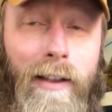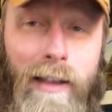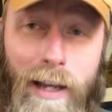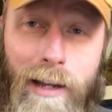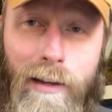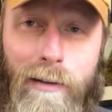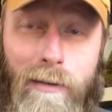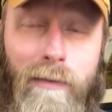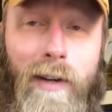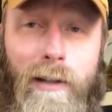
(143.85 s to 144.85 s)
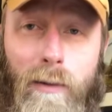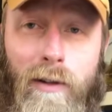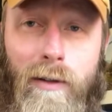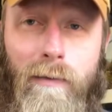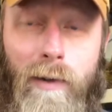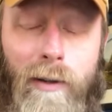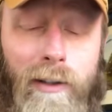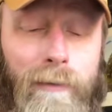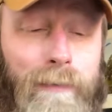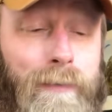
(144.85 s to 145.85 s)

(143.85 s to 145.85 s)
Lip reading: Thank you, Facebook group folks.